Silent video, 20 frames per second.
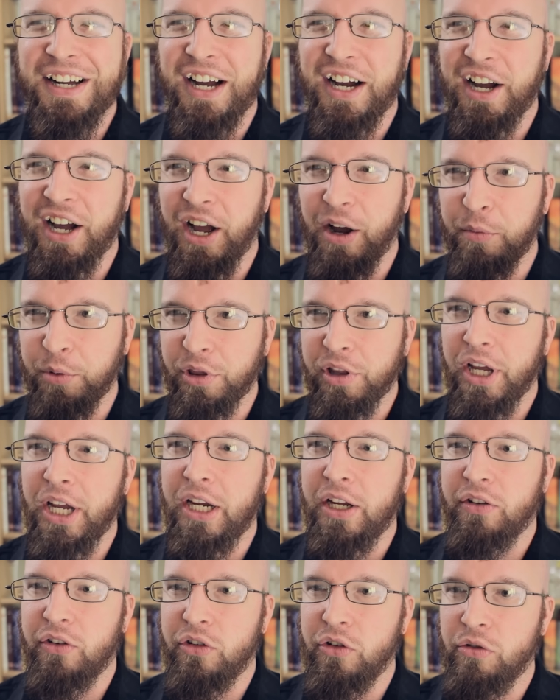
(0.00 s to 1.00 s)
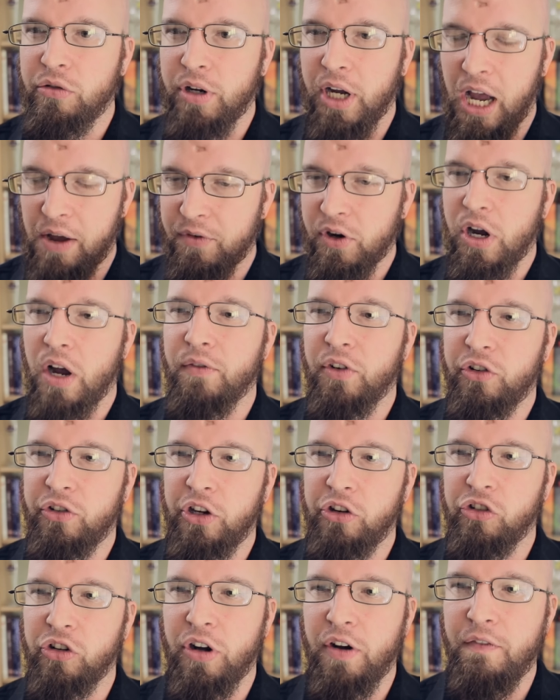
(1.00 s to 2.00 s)
I would like to have a
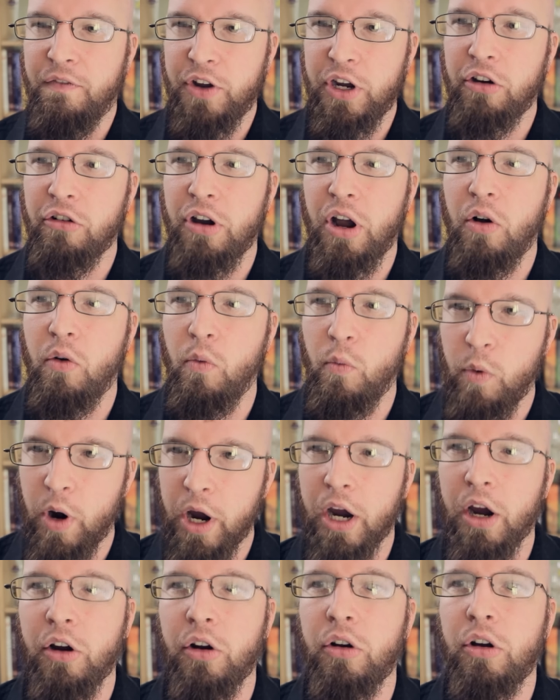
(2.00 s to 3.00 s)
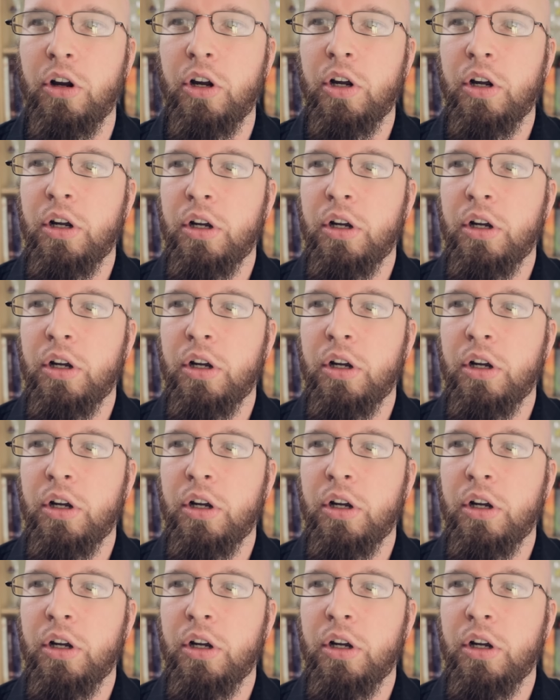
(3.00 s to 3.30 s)
conversation and figure out where...